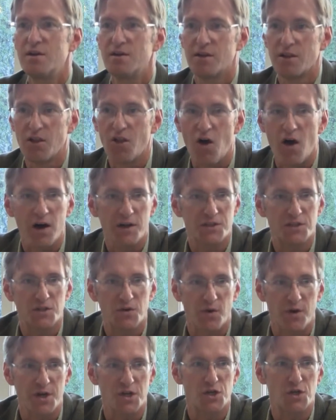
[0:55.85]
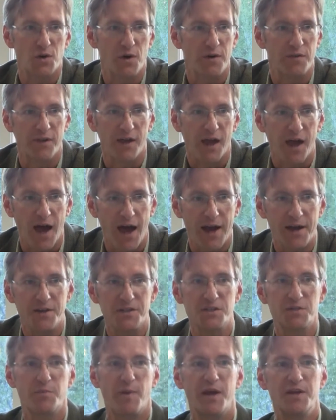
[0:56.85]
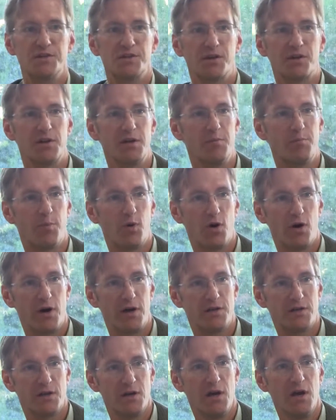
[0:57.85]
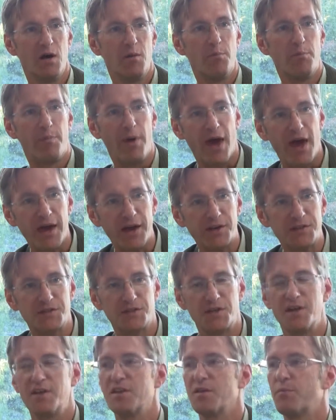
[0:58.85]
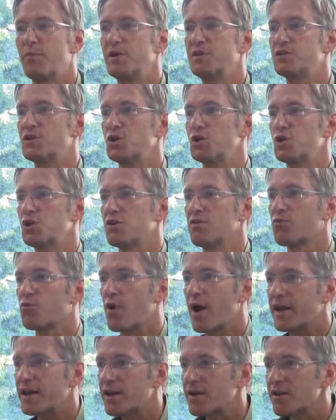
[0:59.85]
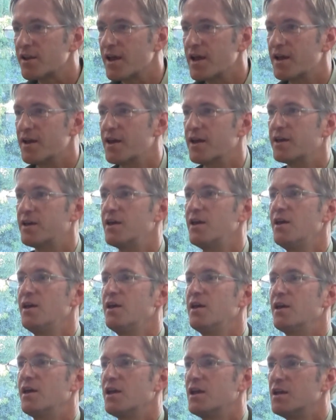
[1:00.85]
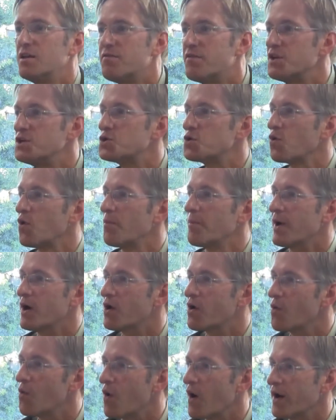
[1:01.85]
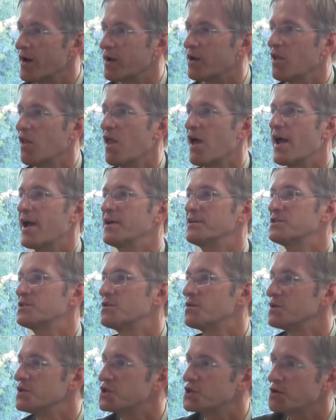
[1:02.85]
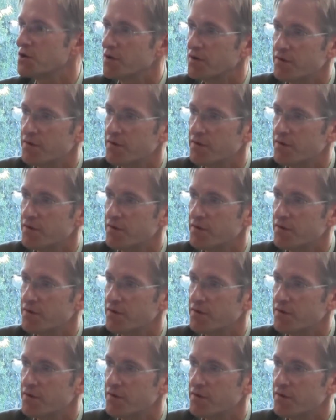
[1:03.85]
Long story short, the guidance basically put banks in the position of regulating individual marijuana clients to ensure